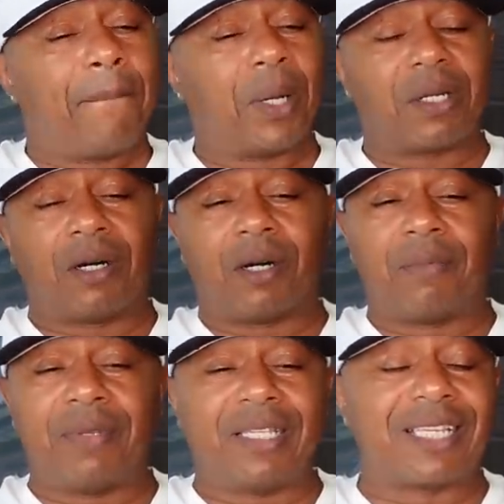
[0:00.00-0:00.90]
But
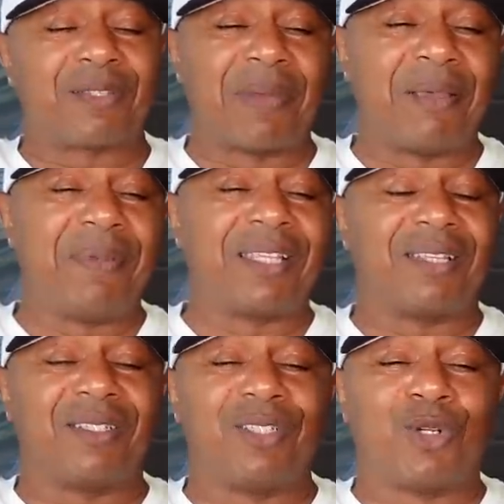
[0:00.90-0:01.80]
um, it just made
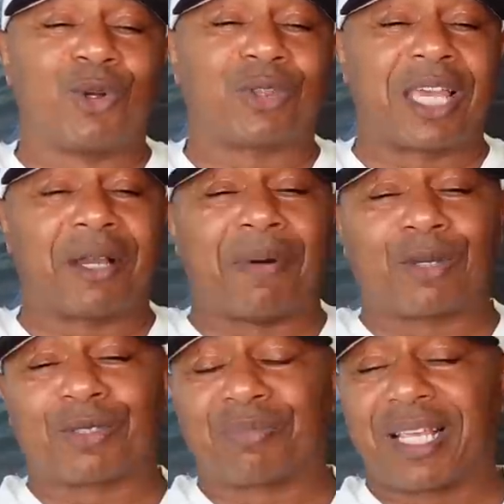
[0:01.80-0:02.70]
me, you know, think
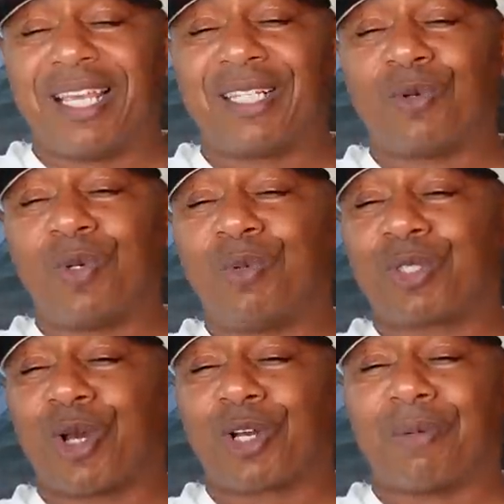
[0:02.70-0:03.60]
about some things that we
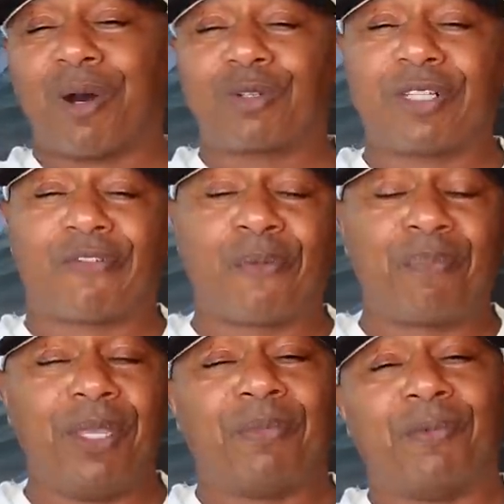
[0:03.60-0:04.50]
was talking about different
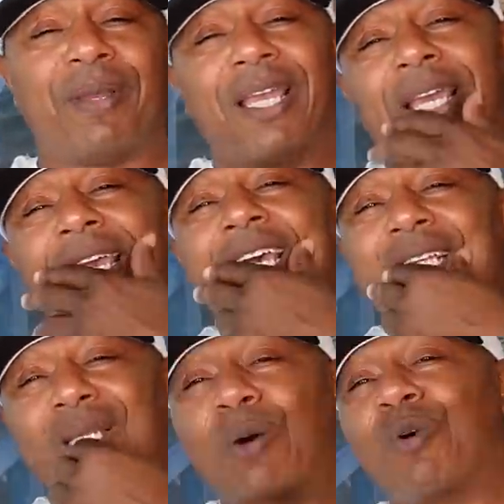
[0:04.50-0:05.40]
people, man.
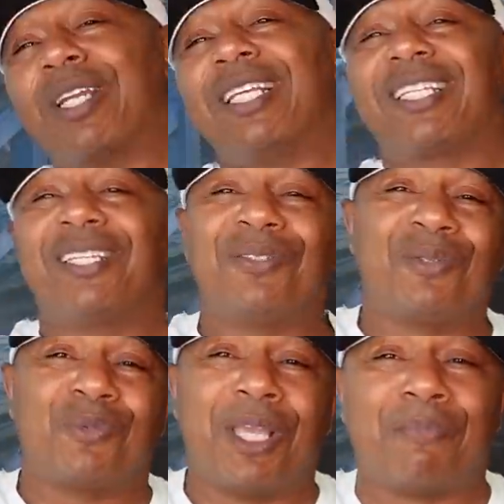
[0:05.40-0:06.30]
So I wanted to
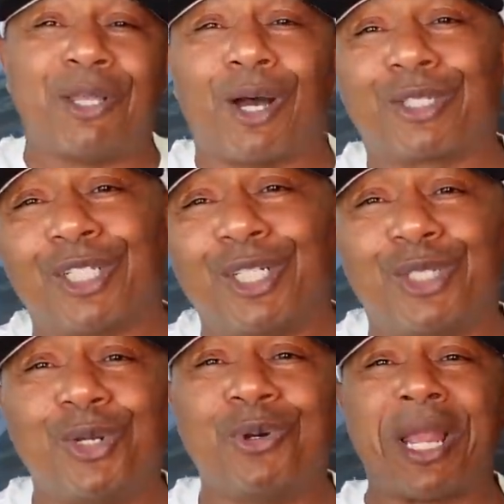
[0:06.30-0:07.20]
hip y'all to this
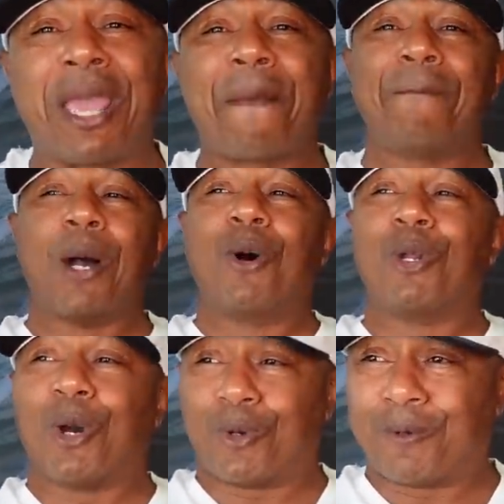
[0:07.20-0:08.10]
dude named
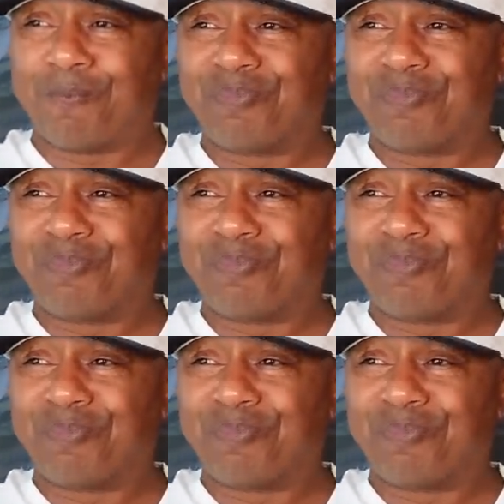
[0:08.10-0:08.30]
Bolo.